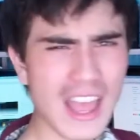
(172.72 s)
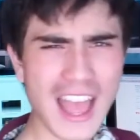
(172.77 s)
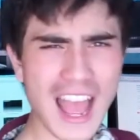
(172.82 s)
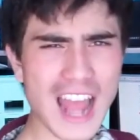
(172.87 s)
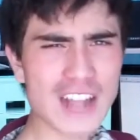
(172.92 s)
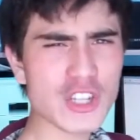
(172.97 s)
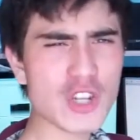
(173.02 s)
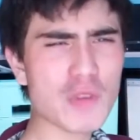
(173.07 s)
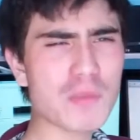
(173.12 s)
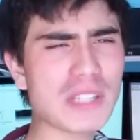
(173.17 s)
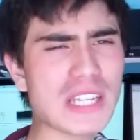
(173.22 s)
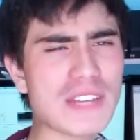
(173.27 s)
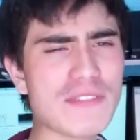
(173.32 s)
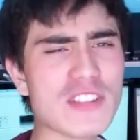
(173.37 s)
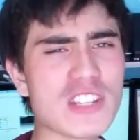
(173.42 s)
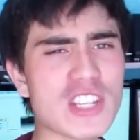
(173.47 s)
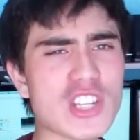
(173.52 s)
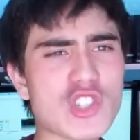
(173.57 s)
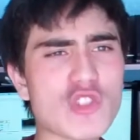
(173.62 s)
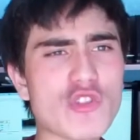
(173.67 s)
I do believe
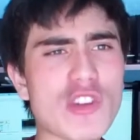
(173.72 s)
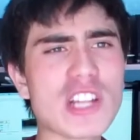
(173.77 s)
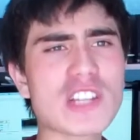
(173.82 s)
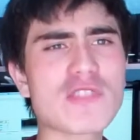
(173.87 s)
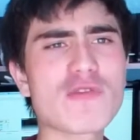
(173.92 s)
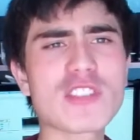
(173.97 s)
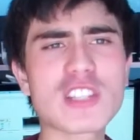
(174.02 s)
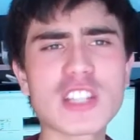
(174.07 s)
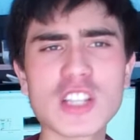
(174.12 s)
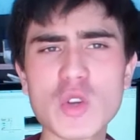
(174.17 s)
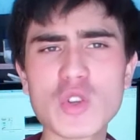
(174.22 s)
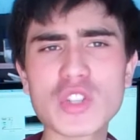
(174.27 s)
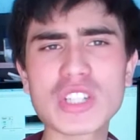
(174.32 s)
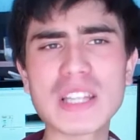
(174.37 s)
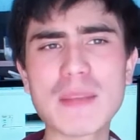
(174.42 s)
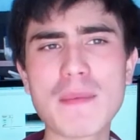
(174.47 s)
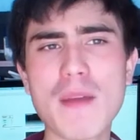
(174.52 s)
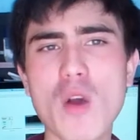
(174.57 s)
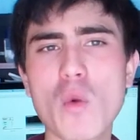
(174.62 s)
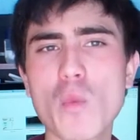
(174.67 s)
there's a strict resolution
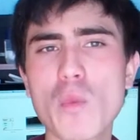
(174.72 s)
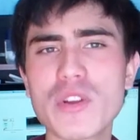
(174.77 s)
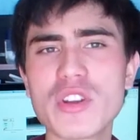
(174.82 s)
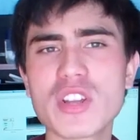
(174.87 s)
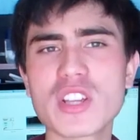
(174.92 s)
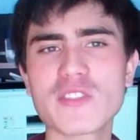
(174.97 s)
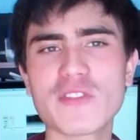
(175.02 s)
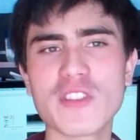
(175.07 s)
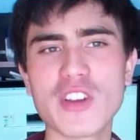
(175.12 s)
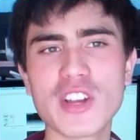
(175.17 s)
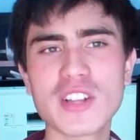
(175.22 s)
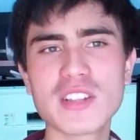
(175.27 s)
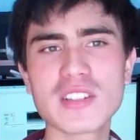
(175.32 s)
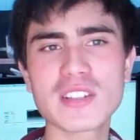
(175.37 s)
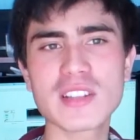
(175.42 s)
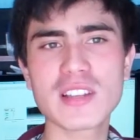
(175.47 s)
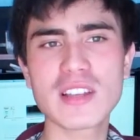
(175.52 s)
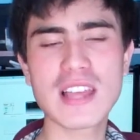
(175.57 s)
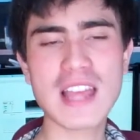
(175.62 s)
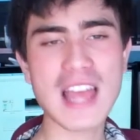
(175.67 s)
limit on Windows
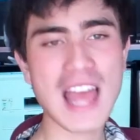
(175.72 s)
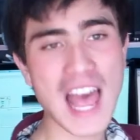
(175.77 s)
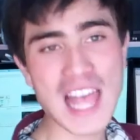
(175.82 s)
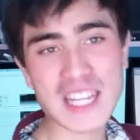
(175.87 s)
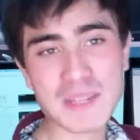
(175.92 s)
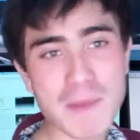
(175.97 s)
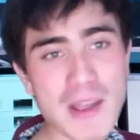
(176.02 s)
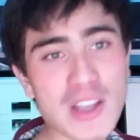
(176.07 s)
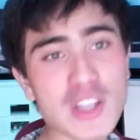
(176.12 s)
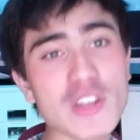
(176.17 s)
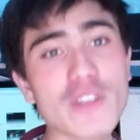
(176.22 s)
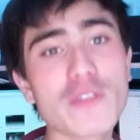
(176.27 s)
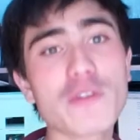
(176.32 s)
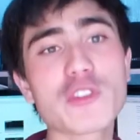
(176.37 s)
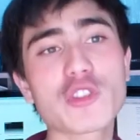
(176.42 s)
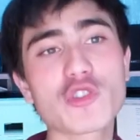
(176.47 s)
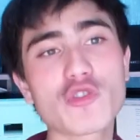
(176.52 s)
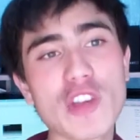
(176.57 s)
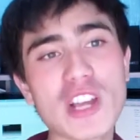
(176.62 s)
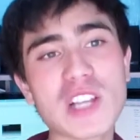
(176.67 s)
phones, as Microsoft
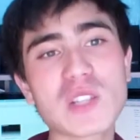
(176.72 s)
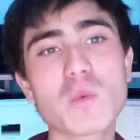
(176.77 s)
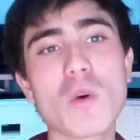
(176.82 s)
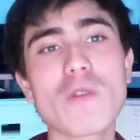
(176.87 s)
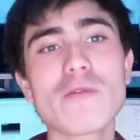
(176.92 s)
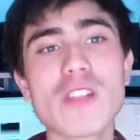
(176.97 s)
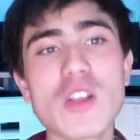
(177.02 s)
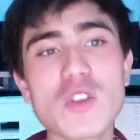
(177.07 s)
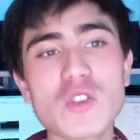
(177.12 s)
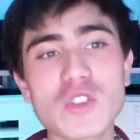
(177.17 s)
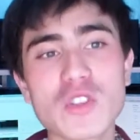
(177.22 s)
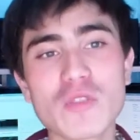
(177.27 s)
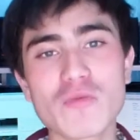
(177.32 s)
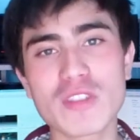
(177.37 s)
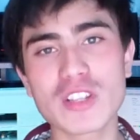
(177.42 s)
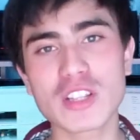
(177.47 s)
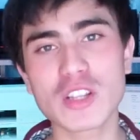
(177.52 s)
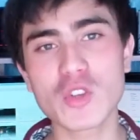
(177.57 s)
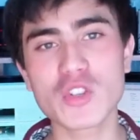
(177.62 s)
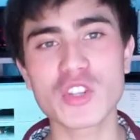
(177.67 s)
restricts what
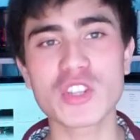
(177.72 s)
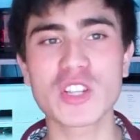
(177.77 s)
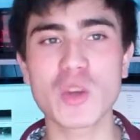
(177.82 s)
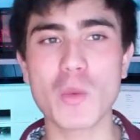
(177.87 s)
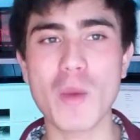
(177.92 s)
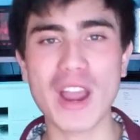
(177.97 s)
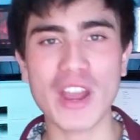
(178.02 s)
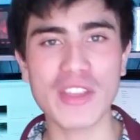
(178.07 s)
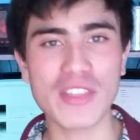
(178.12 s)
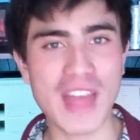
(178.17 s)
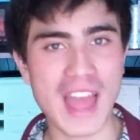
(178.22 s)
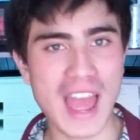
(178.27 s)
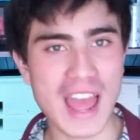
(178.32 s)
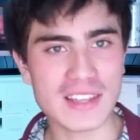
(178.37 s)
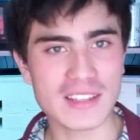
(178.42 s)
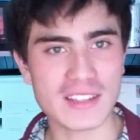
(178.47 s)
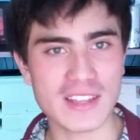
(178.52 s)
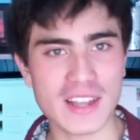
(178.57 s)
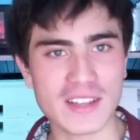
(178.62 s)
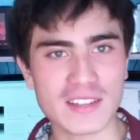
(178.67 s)
resolutions can work on their
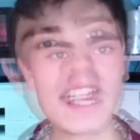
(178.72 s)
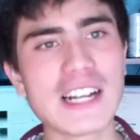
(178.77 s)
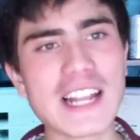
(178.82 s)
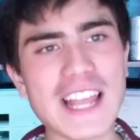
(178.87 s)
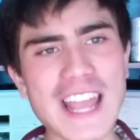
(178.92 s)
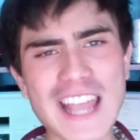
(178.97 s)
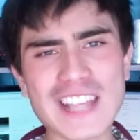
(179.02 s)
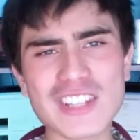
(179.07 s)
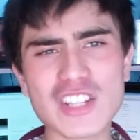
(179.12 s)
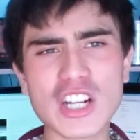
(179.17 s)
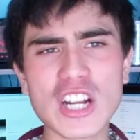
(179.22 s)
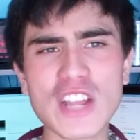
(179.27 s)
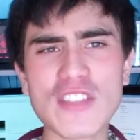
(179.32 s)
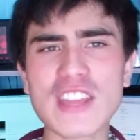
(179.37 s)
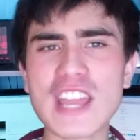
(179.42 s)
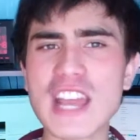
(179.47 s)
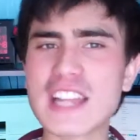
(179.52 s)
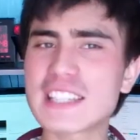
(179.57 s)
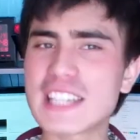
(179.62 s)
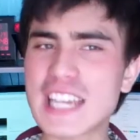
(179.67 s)
handset. it's only
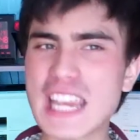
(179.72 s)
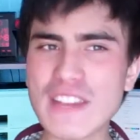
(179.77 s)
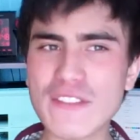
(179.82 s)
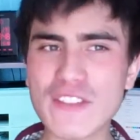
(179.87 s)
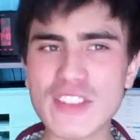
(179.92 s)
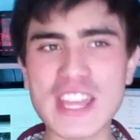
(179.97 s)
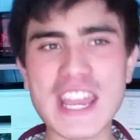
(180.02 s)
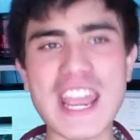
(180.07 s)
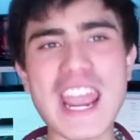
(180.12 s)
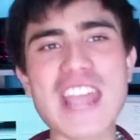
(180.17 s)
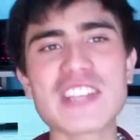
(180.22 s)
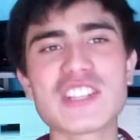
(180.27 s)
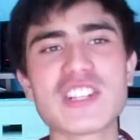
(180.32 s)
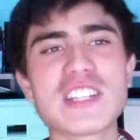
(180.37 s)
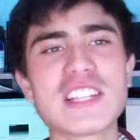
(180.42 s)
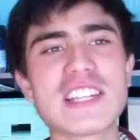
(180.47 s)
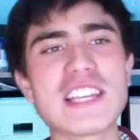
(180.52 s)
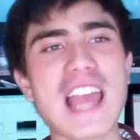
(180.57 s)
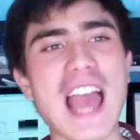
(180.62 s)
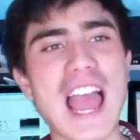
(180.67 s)
the Ativa and the
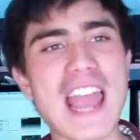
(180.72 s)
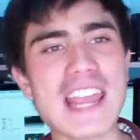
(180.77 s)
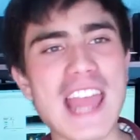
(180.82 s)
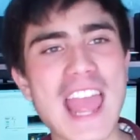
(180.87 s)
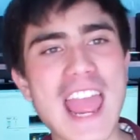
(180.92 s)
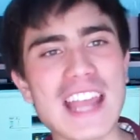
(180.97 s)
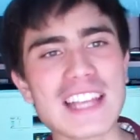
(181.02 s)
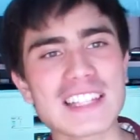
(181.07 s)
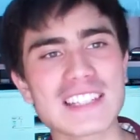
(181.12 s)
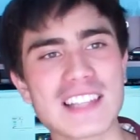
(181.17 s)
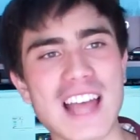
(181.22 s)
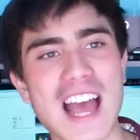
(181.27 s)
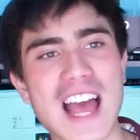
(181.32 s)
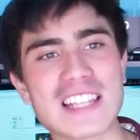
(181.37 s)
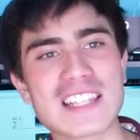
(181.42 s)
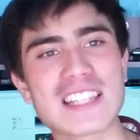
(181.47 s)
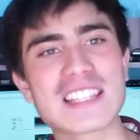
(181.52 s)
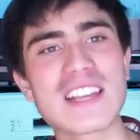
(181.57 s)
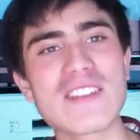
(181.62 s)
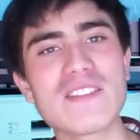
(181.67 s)
HTC 8X that
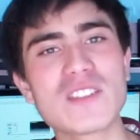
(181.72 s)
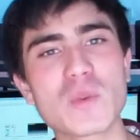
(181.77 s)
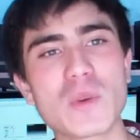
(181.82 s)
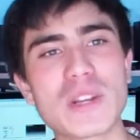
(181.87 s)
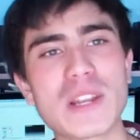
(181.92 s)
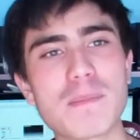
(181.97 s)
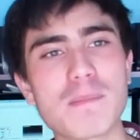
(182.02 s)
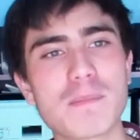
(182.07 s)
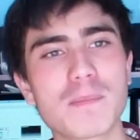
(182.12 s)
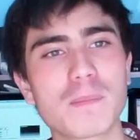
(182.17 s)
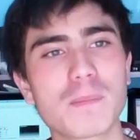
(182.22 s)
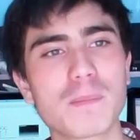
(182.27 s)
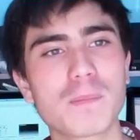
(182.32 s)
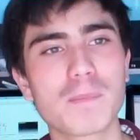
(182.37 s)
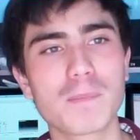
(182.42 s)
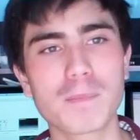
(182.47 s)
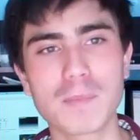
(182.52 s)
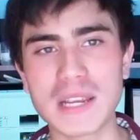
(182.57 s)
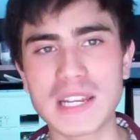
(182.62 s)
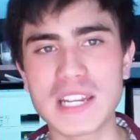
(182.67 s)
has a
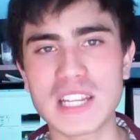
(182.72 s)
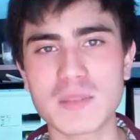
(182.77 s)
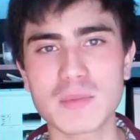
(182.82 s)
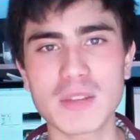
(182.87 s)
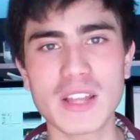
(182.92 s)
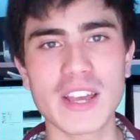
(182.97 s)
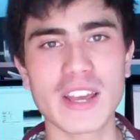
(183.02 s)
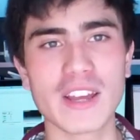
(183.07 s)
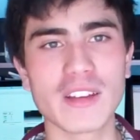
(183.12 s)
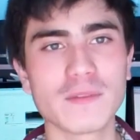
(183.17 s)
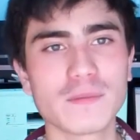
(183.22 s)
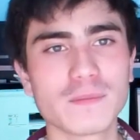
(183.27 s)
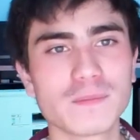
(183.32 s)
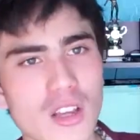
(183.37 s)
720p display.